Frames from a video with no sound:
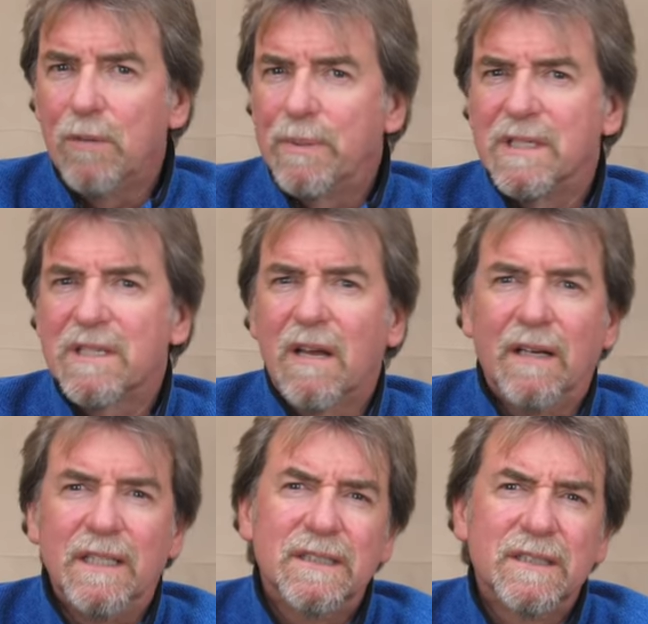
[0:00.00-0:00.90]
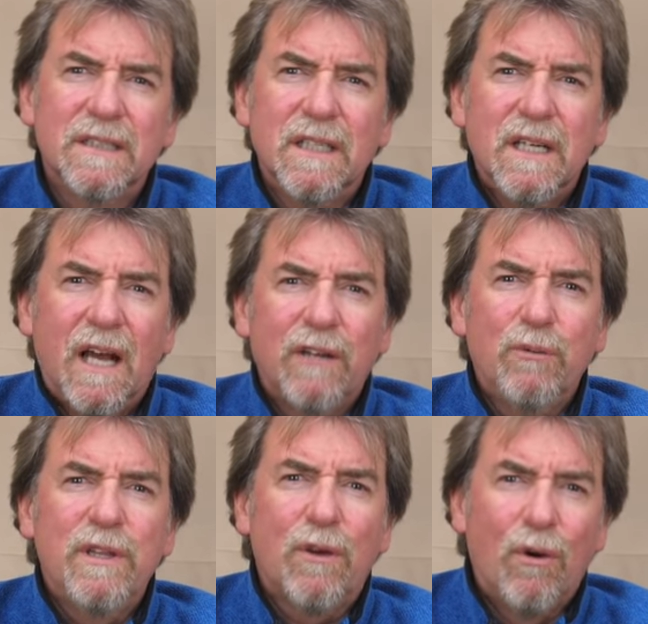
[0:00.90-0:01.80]
open sights, and
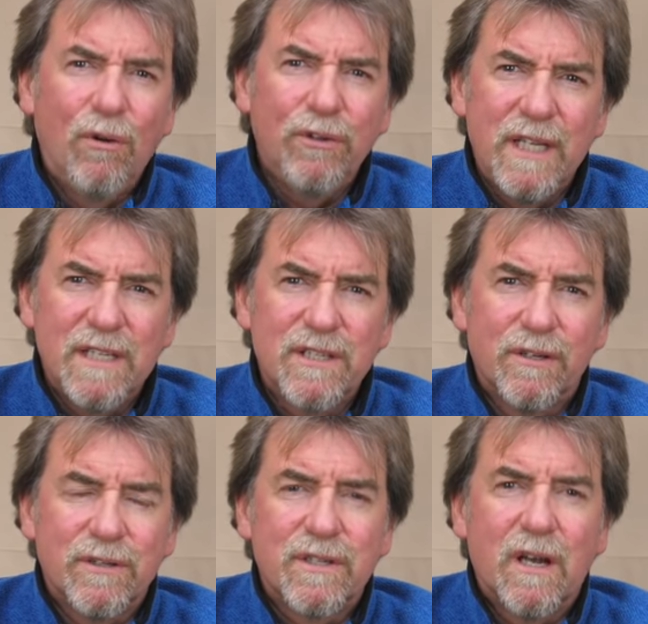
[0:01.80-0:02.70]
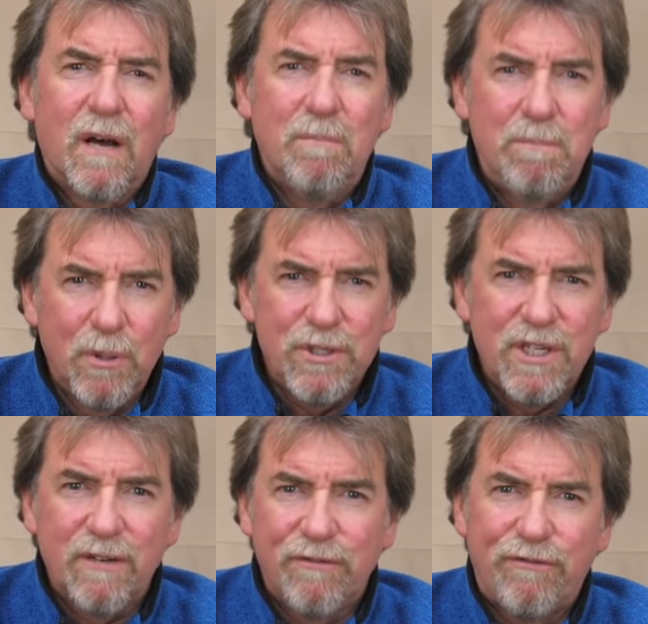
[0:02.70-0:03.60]
with all these guns, a
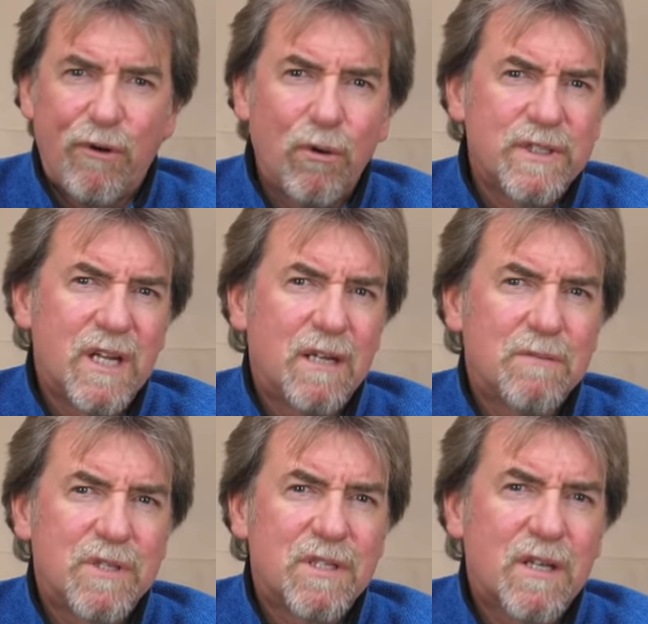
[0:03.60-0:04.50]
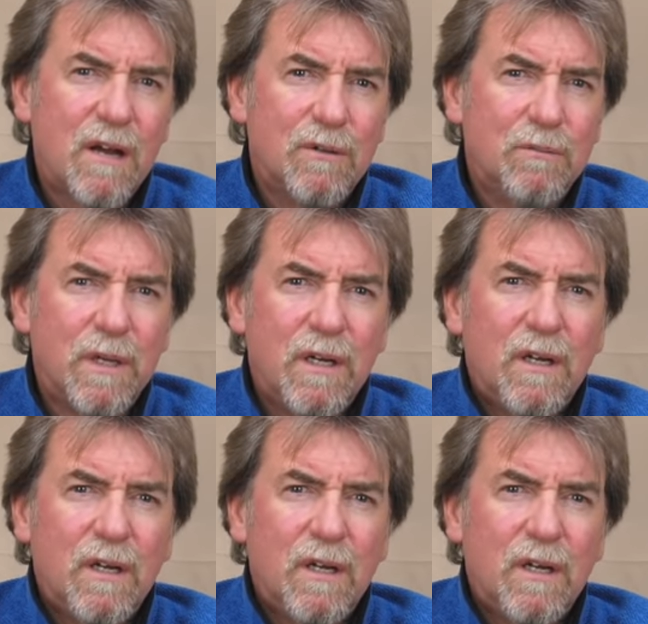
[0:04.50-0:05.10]
budget 4x scope